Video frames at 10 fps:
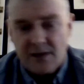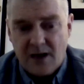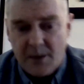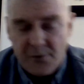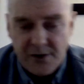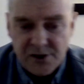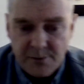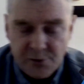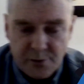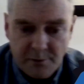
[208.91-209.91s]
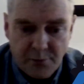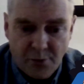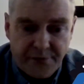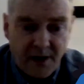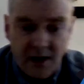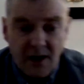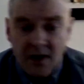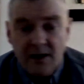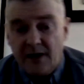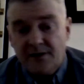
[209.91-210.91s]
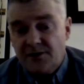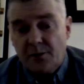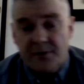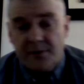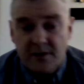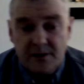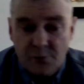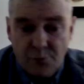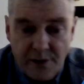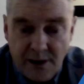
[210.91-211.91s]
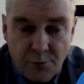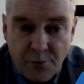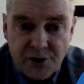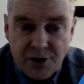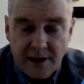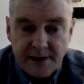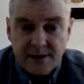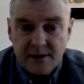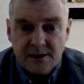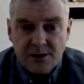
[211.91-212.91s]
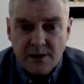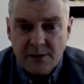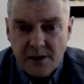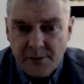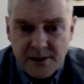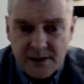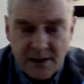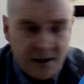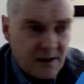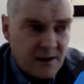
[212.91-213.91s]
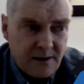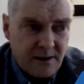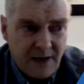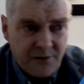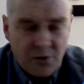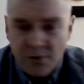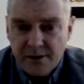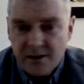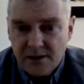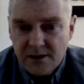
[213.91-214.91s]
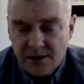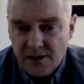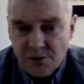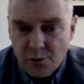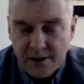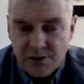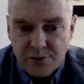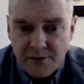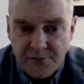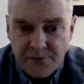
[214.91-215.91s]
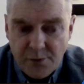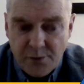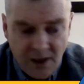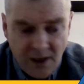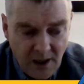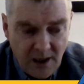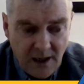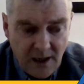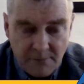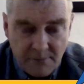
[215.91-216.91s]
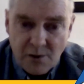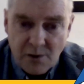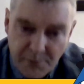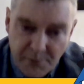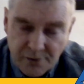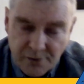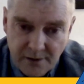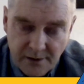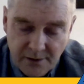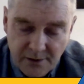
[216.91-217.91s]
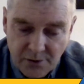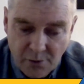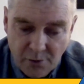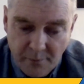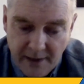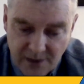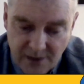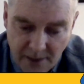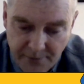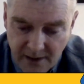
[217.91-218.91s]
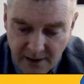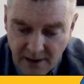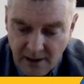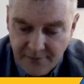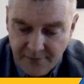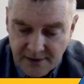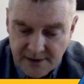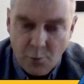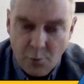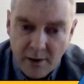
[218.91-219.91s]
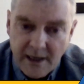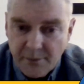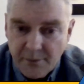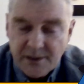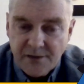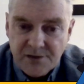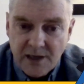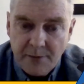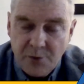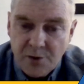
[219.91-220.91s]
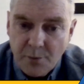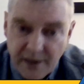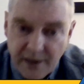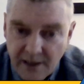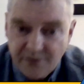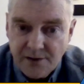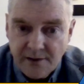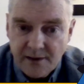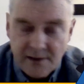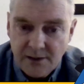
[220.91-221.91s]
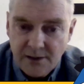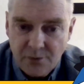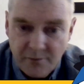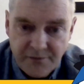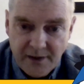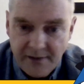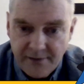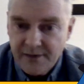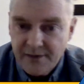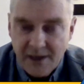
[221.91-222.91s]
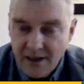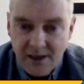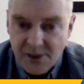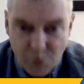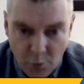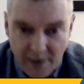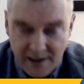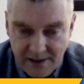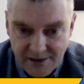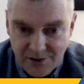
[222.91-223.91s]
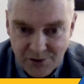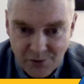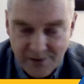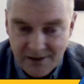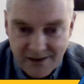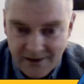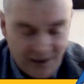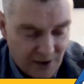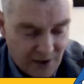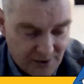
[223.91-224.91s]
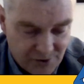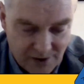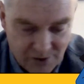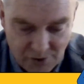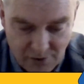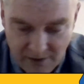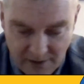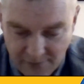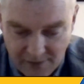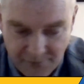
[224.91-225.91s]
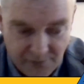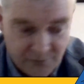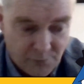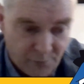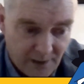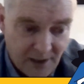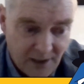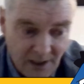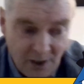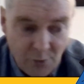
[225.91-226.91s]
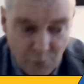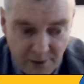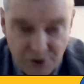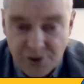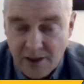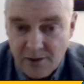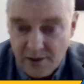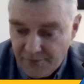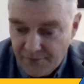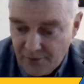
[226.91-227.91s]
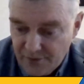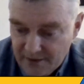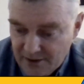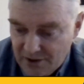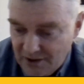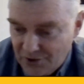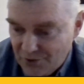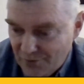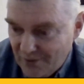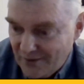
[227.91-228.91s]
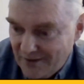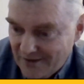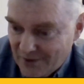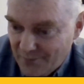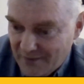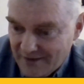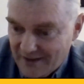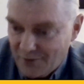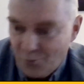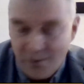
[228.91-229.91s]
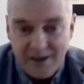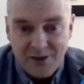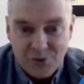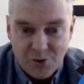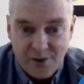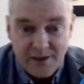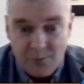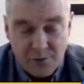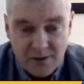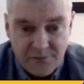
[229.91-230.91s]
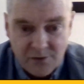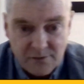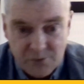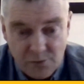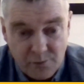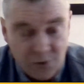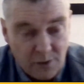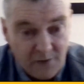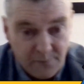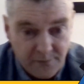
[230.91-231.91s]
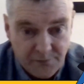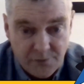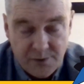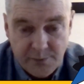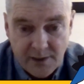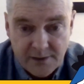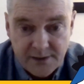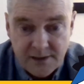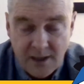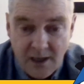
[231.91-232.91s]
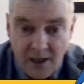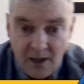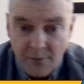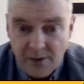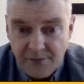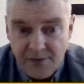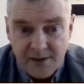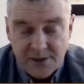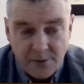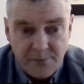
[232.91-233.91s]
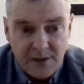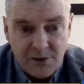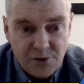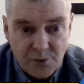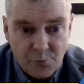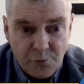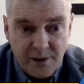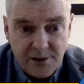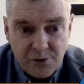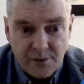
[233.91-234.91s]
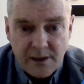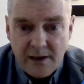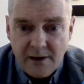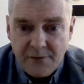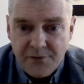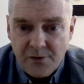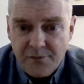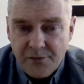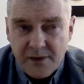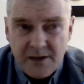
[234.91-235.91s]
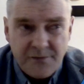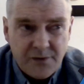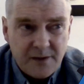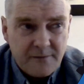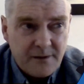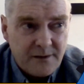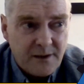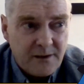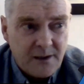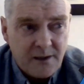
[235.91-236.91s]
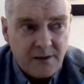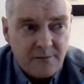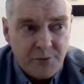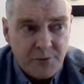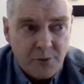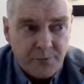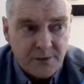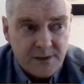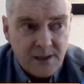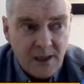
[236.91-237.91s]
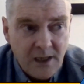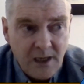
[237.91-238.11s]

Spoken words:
collaboration between both ended up in a really rich lesson. So I would say have a go. It's quite straightforward. Come up with your main topic and then see what elements of STEM you can bring into that, and you'll find that it's quite easy to do. It's not challenging at all. I found it really rich. I found it as a teacher something that I really enjoyed. I wouldn't have done too often before, to be honest, but I feel it's something that you can really do, and for the pupils,